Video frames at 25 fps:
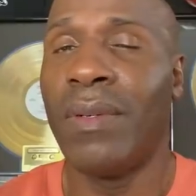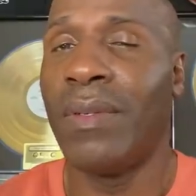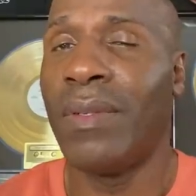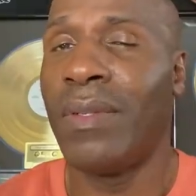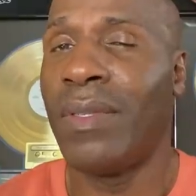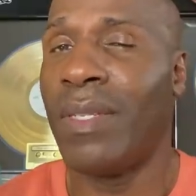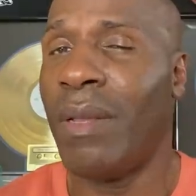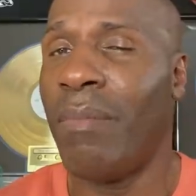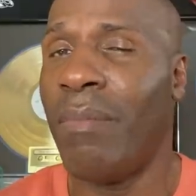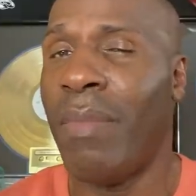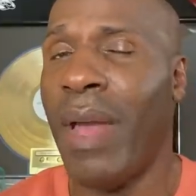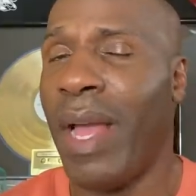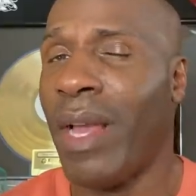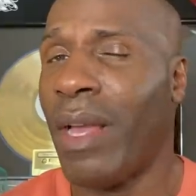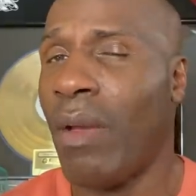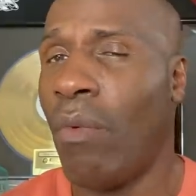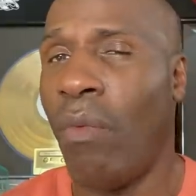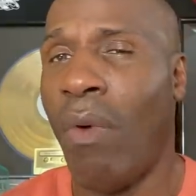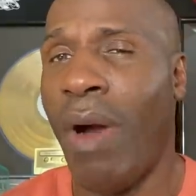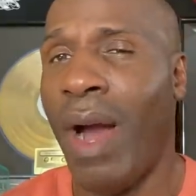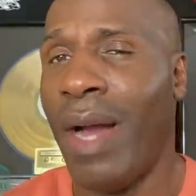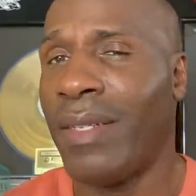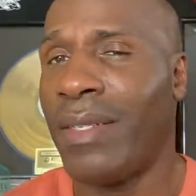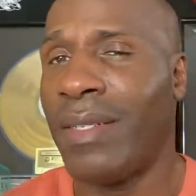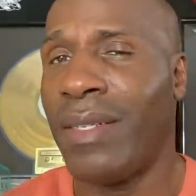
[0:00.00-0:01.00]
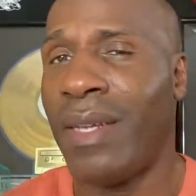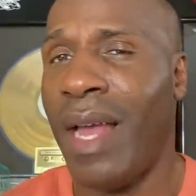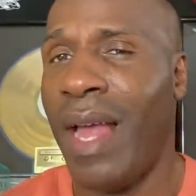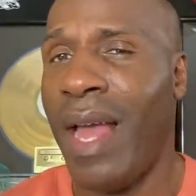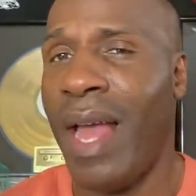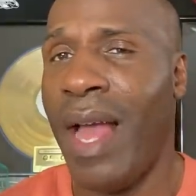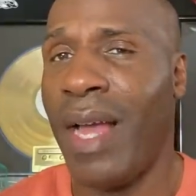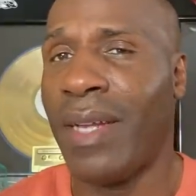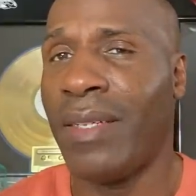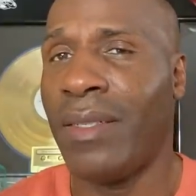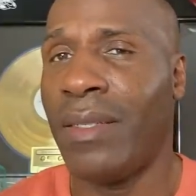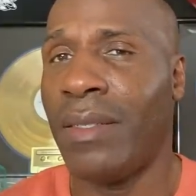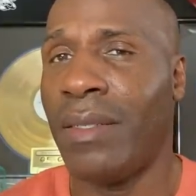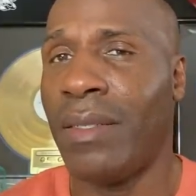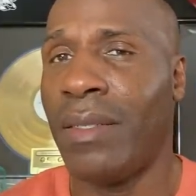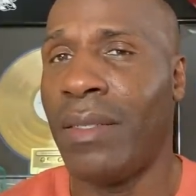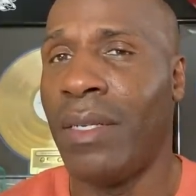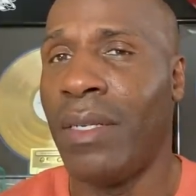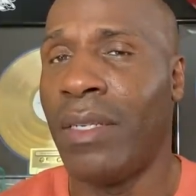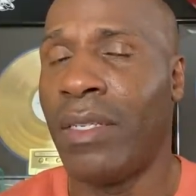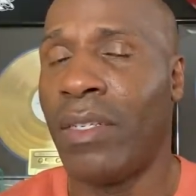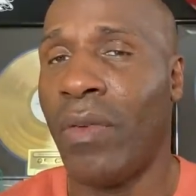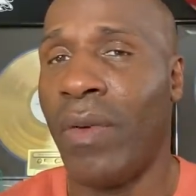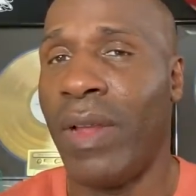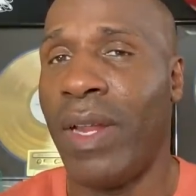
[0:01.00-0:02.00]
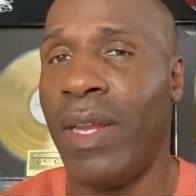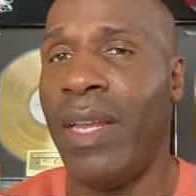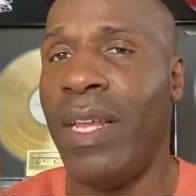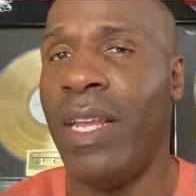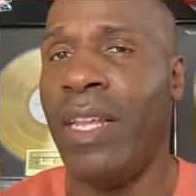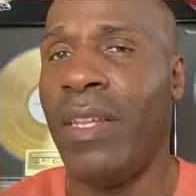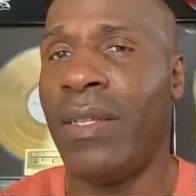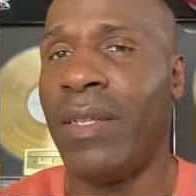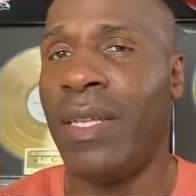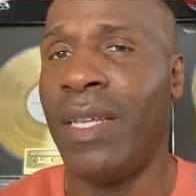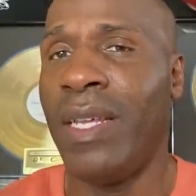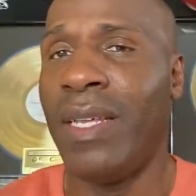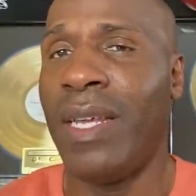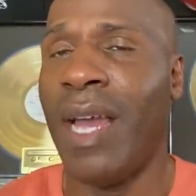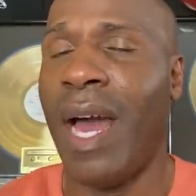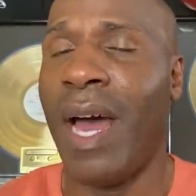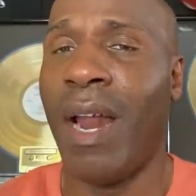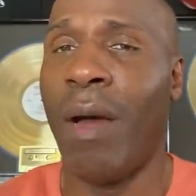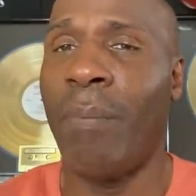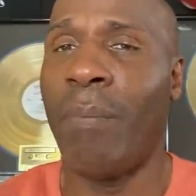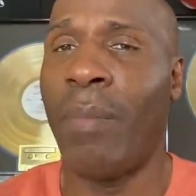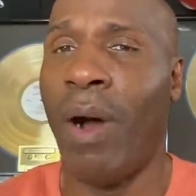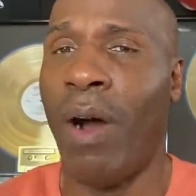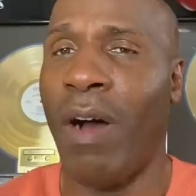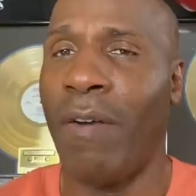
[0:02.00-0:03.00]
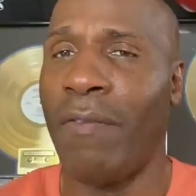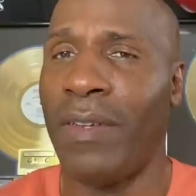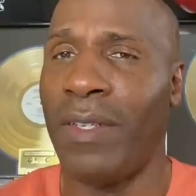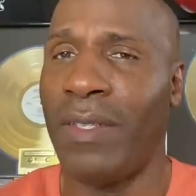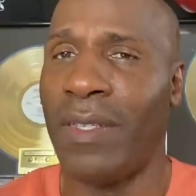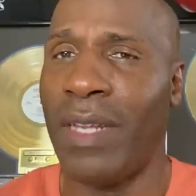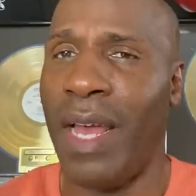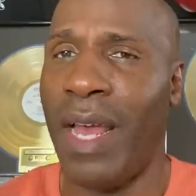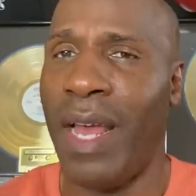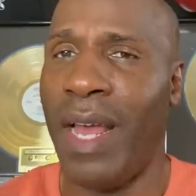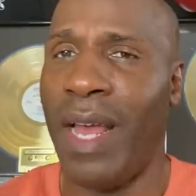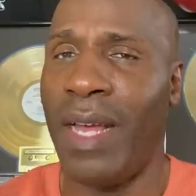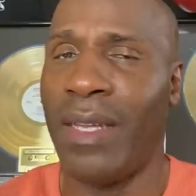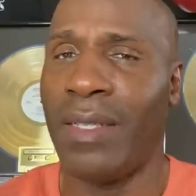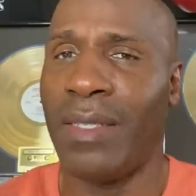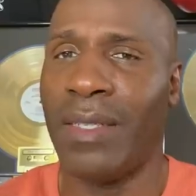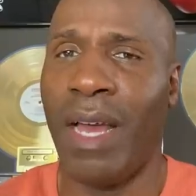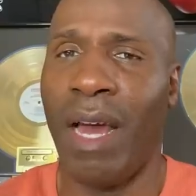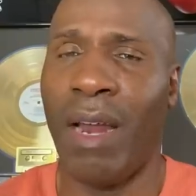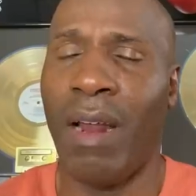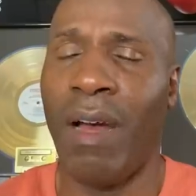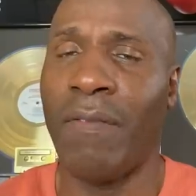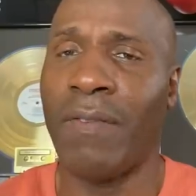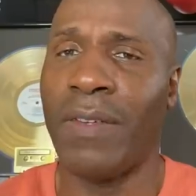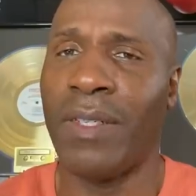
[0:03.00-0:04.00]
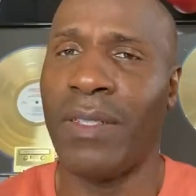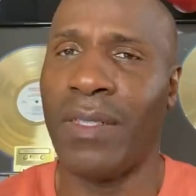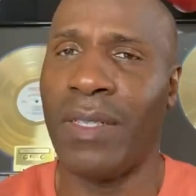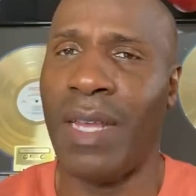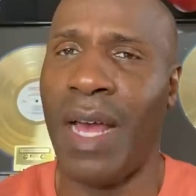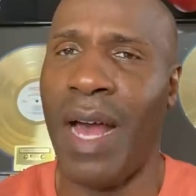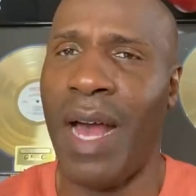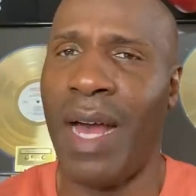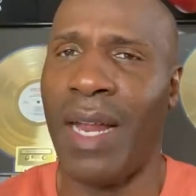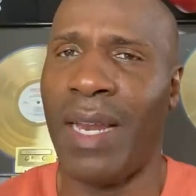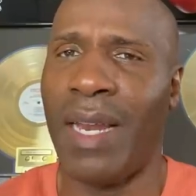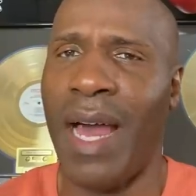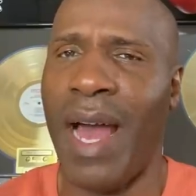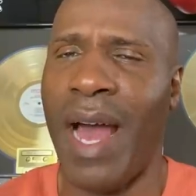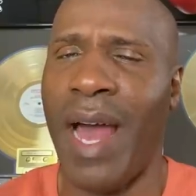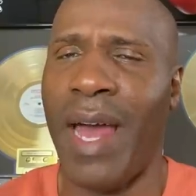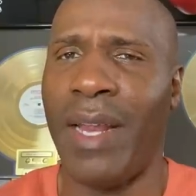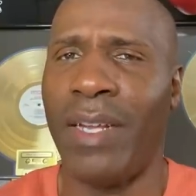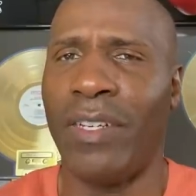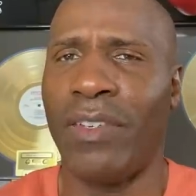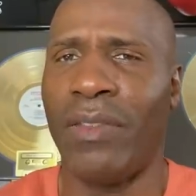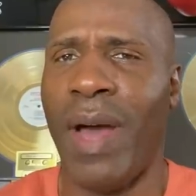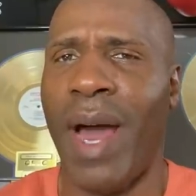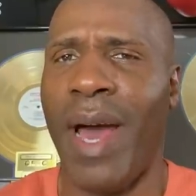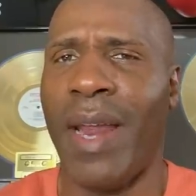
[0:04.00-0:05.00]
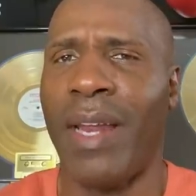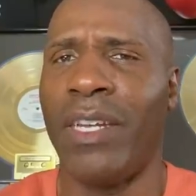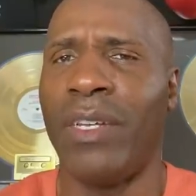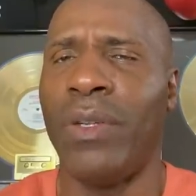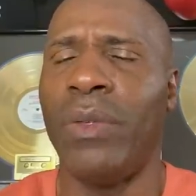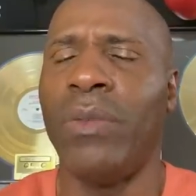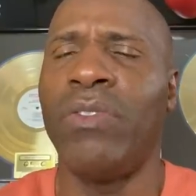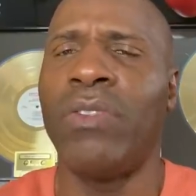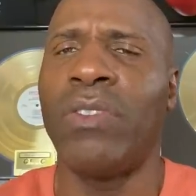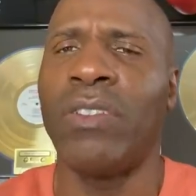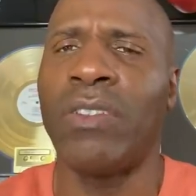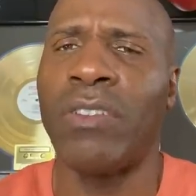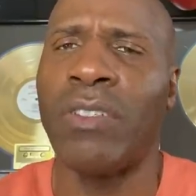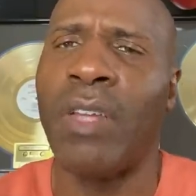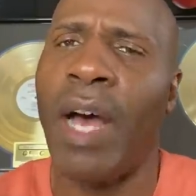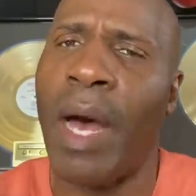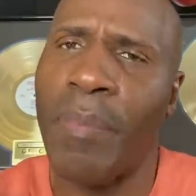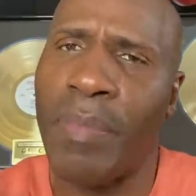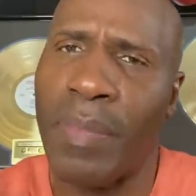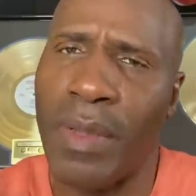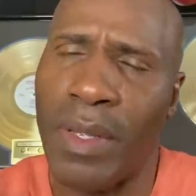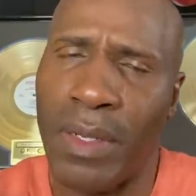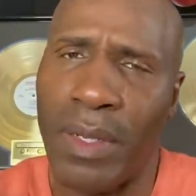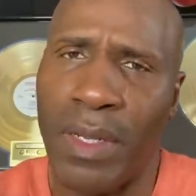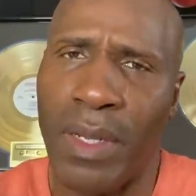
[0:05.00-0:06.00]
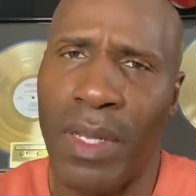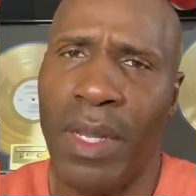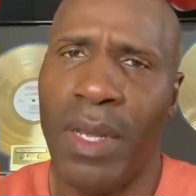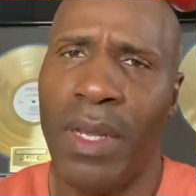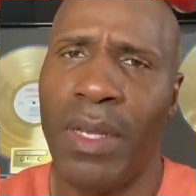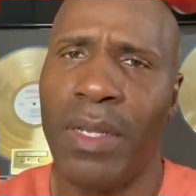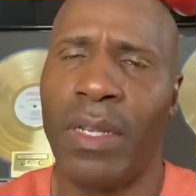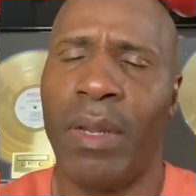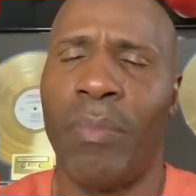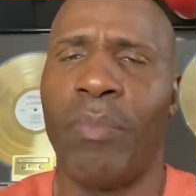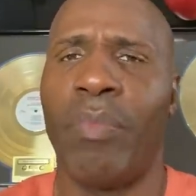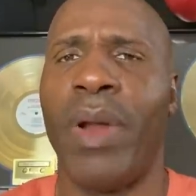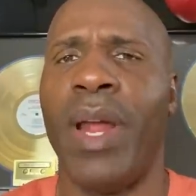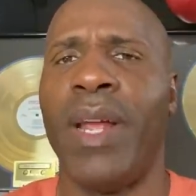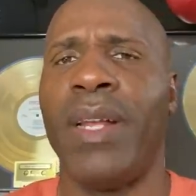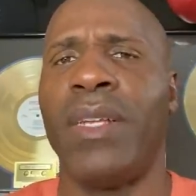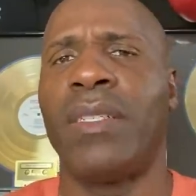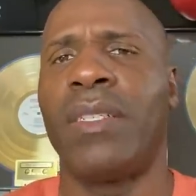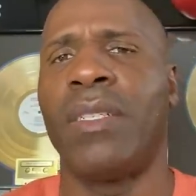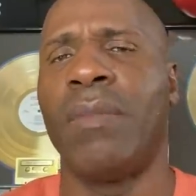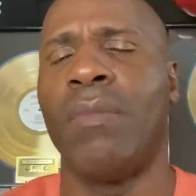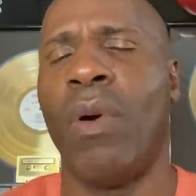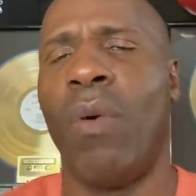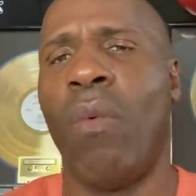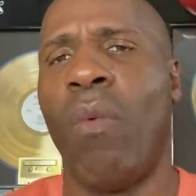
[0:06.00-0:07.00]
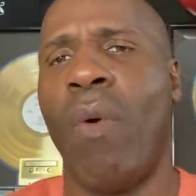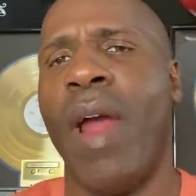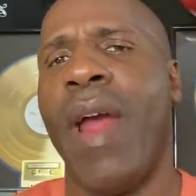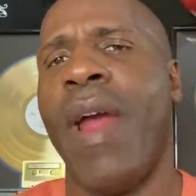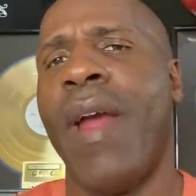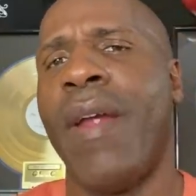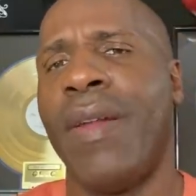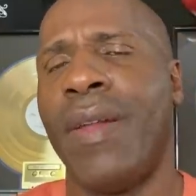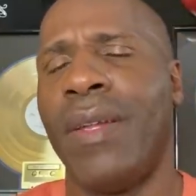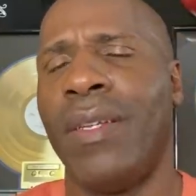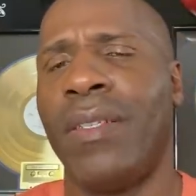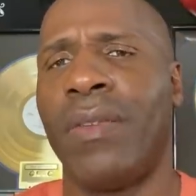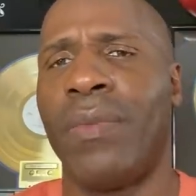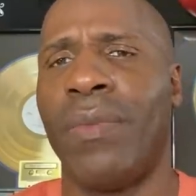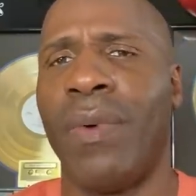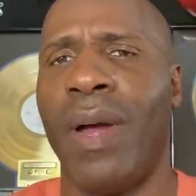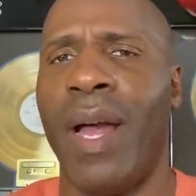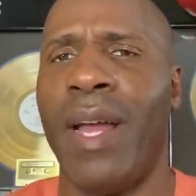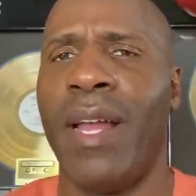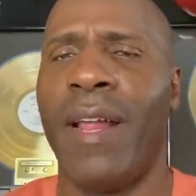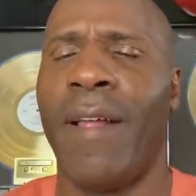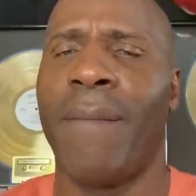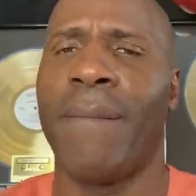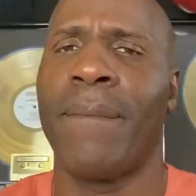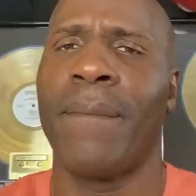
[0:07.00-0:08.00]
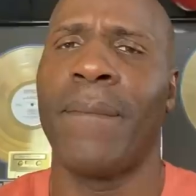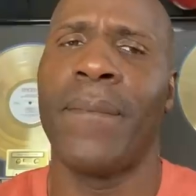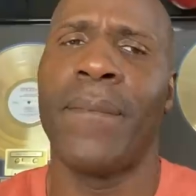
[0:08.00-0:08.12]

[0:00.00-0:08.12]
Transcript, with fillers: Sit back and watch the action. So at least he got up off his ass, got off the sideline and tried to do something to bring some awareness, right?